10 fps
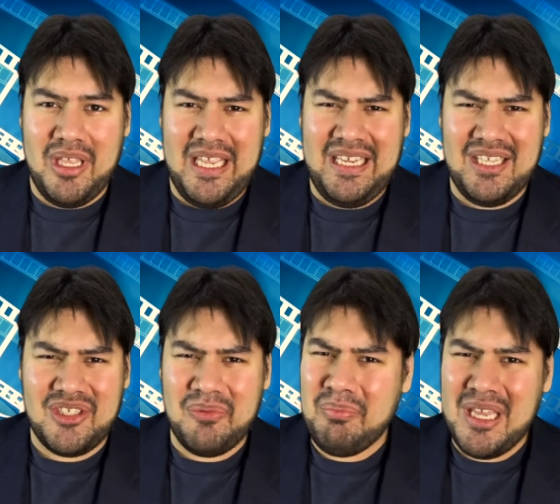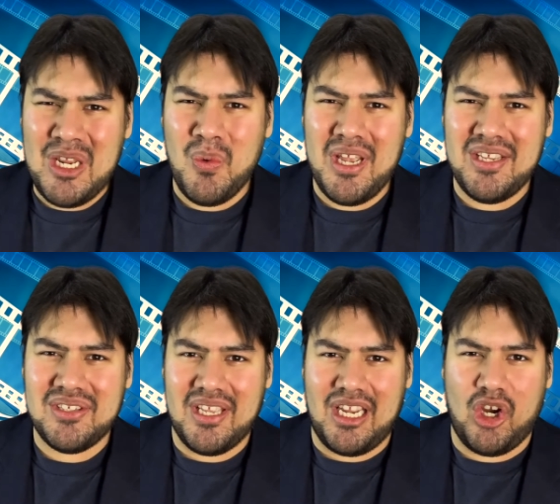and it's in many ways
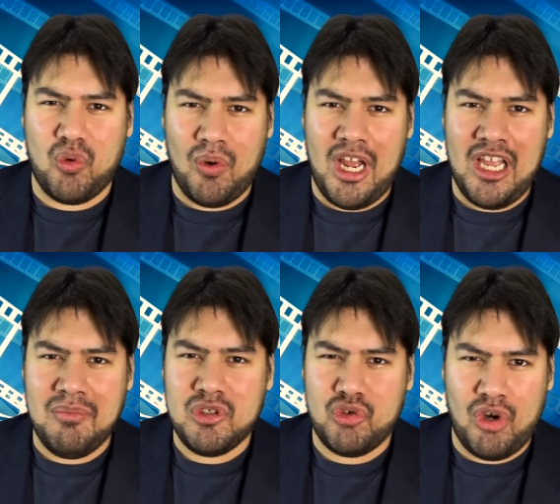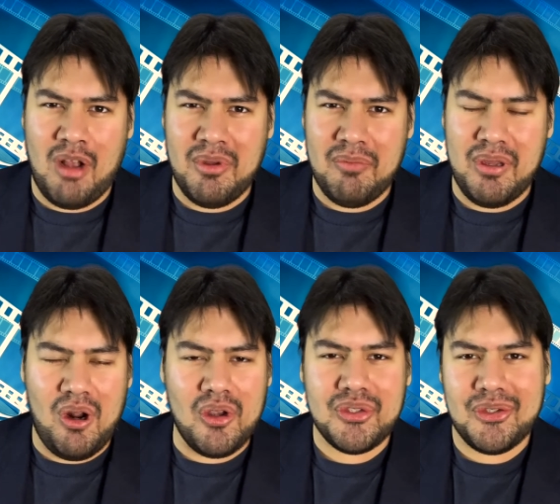like a crime drama, but
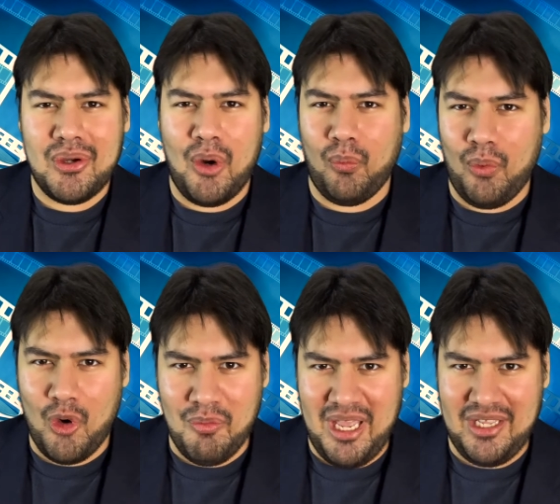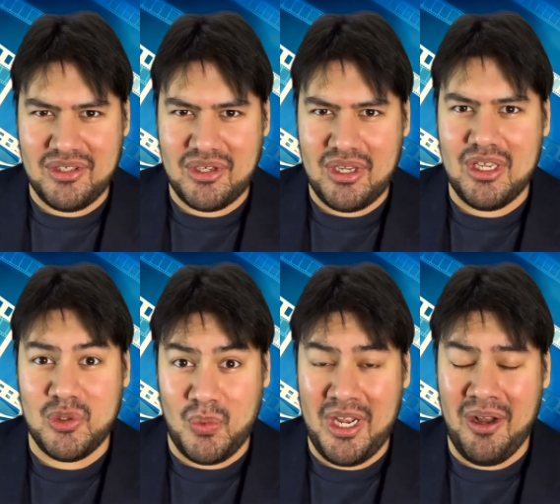also a romance as
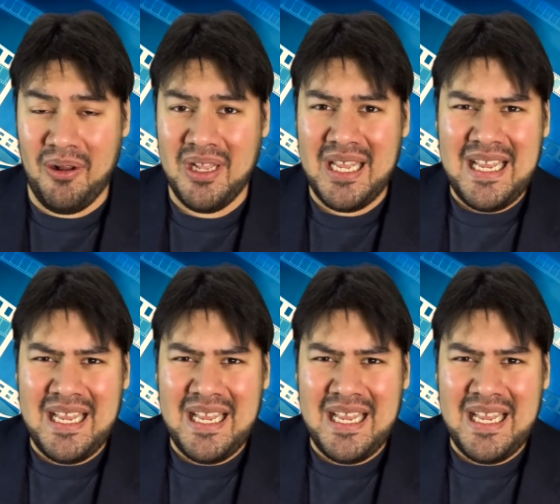well.